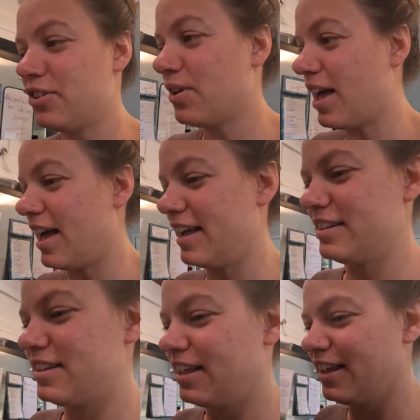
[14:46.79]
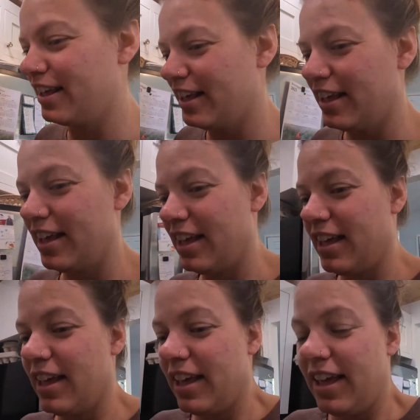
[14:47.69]
you guys
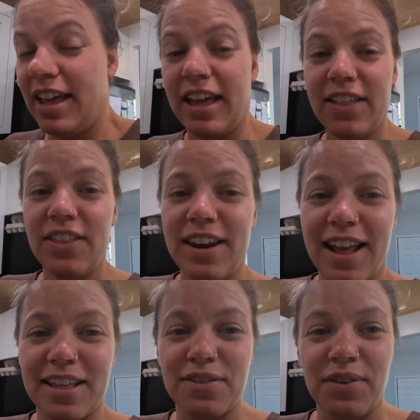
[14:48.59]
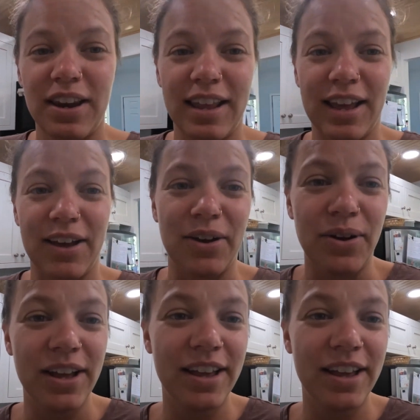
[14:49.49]
in the next video.